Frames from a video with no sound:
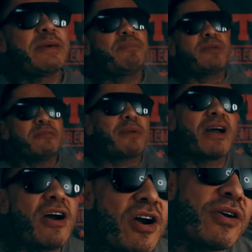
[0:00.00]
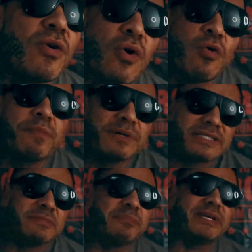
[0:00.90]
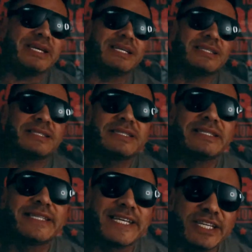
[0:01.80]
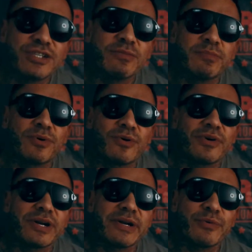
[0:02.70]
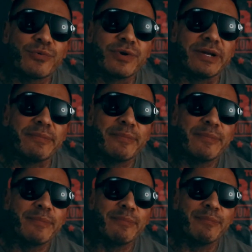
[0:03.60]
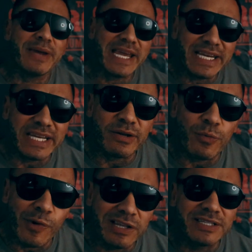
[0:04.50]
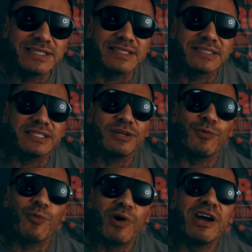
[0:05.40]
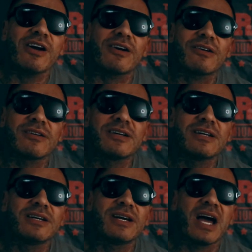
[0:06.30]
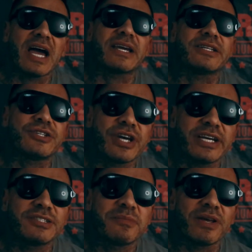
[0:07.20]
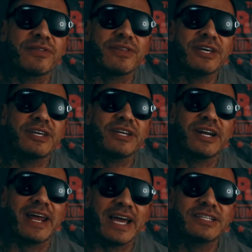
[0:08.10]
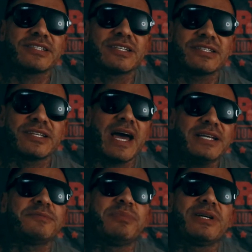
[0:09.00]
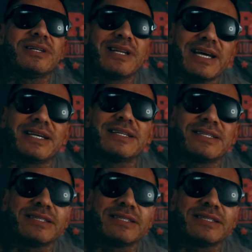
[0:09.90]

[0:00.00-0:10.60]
keeping my heart open to being teachable and remaining willing to see where I could change my thinking and action has been like